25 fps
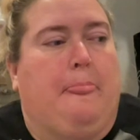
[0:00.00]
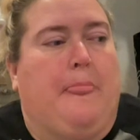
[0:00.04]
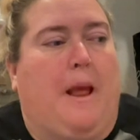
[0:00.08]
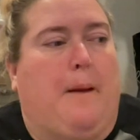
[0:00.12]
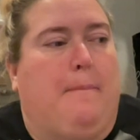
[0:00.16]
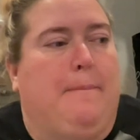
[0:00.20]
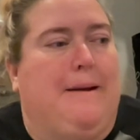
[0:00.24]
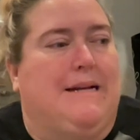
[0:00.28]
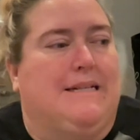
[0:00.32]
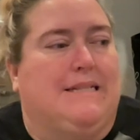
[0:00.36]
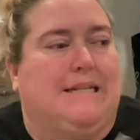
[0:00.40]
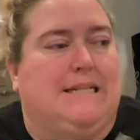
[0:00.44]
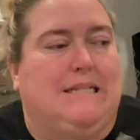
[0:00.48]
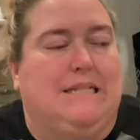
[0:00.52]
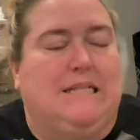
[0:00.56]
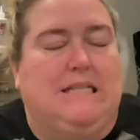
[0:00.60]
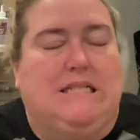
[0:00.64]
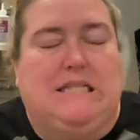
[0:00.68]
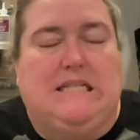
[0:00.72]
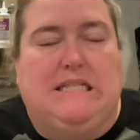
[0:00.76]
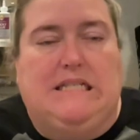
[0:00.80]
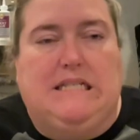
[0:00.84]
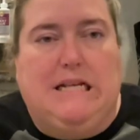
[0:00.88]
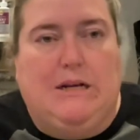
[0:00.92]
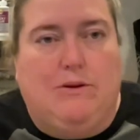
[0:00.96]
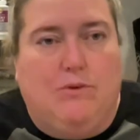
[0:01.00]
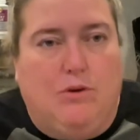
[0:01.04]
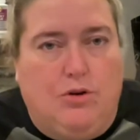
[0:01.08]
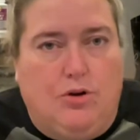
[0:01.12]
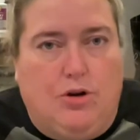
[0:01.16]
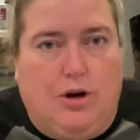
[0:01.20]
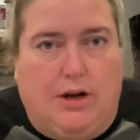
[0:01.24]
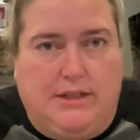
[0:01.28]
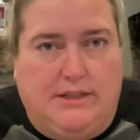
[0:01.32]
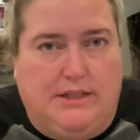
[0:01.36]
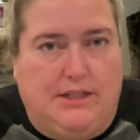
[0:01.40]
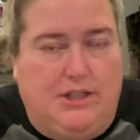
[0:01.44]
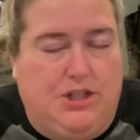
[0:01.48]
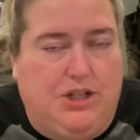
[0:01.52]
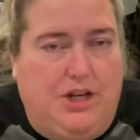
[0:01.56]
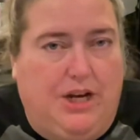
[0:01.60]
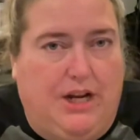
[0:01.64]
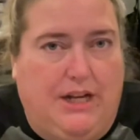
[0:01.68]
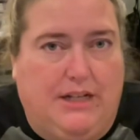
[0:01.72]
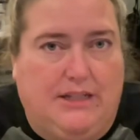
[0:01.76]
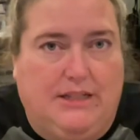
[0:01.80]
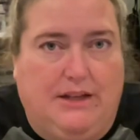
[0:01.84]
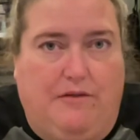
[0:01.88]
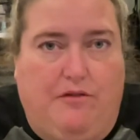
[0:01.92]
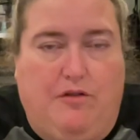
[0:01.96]
because I did 0 cross-stitching
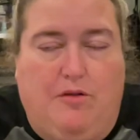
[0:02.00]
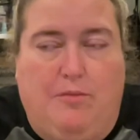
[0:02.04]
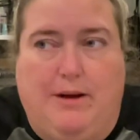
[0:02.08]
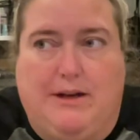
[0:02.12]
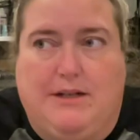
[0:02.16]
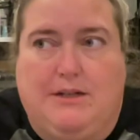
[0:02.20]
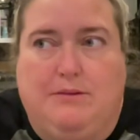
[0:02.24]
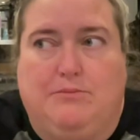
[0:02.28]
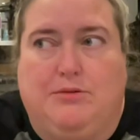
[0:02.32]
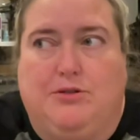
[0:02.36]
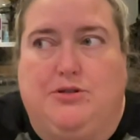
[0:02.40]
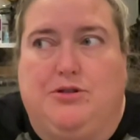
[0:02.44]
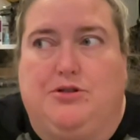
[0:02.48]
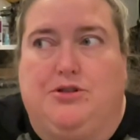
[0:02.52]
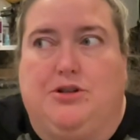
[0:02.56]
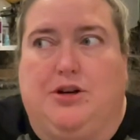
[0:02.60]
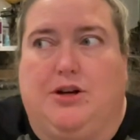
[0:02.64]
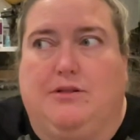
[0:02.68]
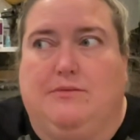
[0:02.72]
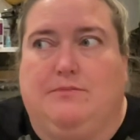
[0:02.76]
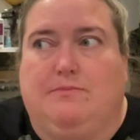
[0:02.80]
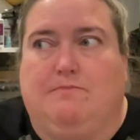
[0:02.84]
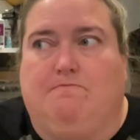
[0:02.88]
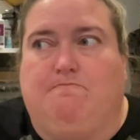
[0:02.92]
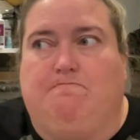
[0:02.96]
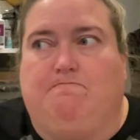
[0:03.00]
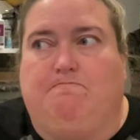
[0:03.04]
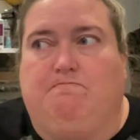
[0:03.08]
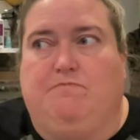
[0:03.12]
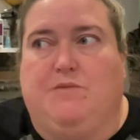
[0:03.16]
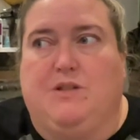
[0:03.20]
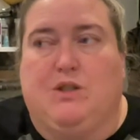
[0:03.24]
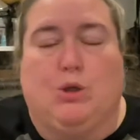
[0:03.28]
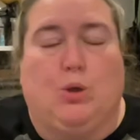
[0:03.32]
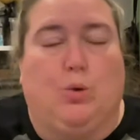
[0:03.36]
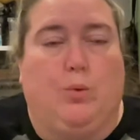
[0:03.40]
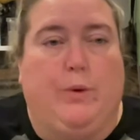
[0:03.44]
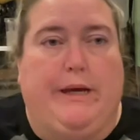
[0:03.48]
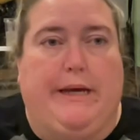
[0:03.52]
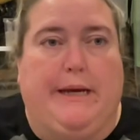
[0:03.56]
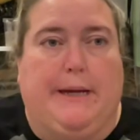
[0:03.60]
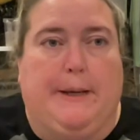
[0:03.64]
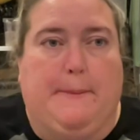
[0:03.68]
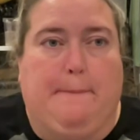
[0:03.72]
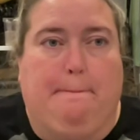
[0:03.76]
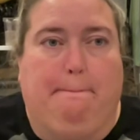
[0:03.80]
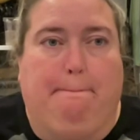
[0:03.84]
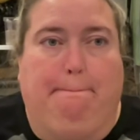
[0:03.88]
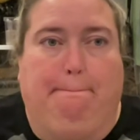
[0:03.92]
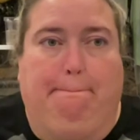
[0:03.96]
except for my temperature chart this whole weekend.
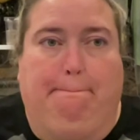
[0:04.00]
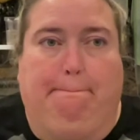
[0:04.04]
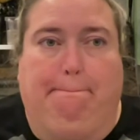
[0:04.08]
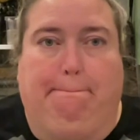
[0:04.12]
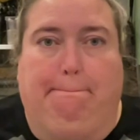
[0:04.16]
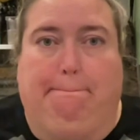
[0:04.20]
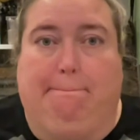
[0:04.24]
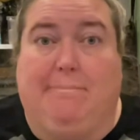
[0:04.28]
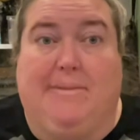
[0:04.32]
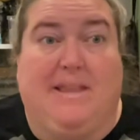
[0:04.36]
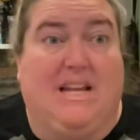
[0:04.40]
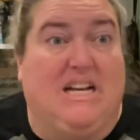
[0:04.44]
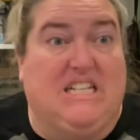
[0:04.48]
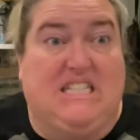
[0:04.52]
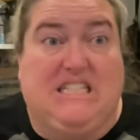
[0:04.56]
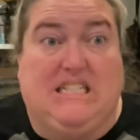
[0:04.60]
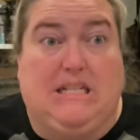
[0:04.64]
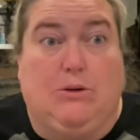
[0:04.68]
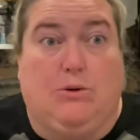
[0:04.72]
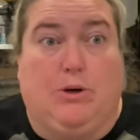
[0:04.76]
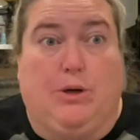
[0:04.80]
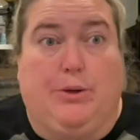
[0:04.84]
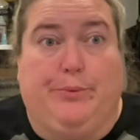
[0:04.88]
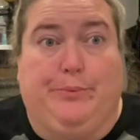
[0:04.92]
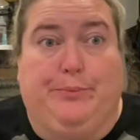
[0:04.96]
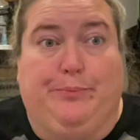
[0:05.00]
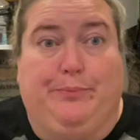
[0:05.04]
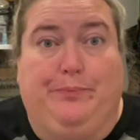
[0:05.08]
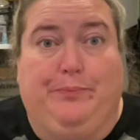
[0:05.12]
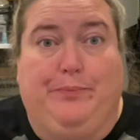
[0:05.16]
0.